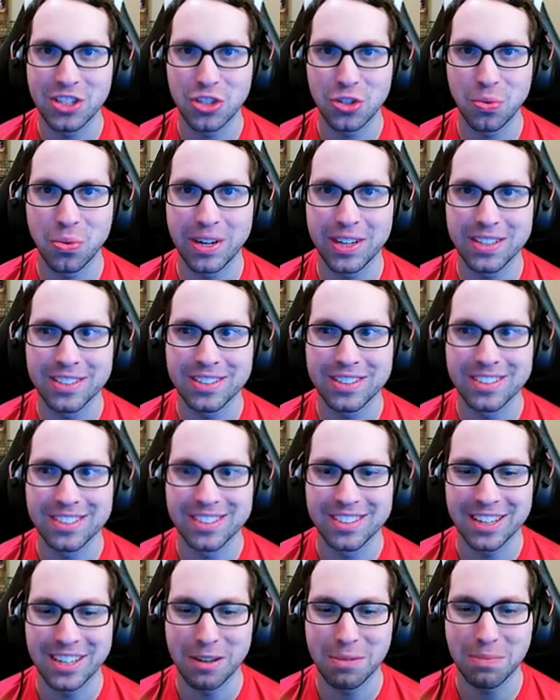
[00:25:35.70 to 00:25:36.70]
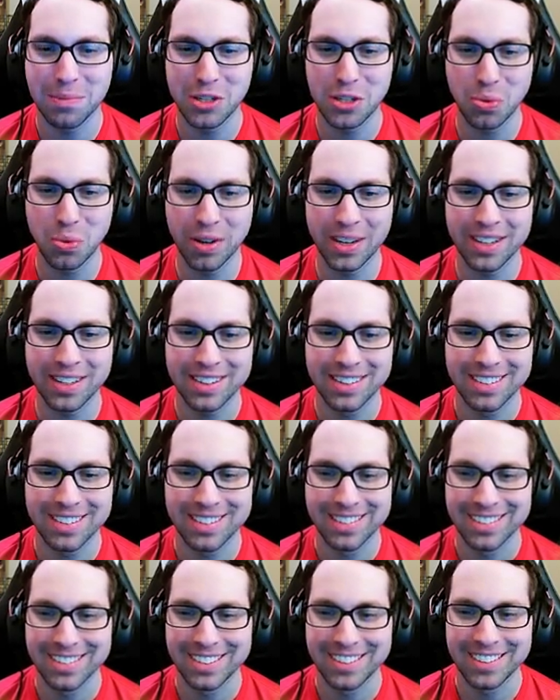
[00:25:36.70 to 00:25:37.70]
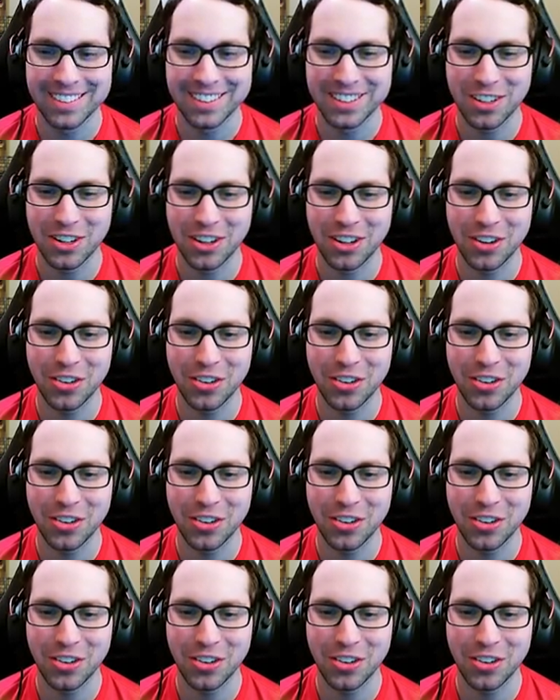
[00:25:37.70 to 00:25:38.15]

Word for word: stuff. swings in between. you know,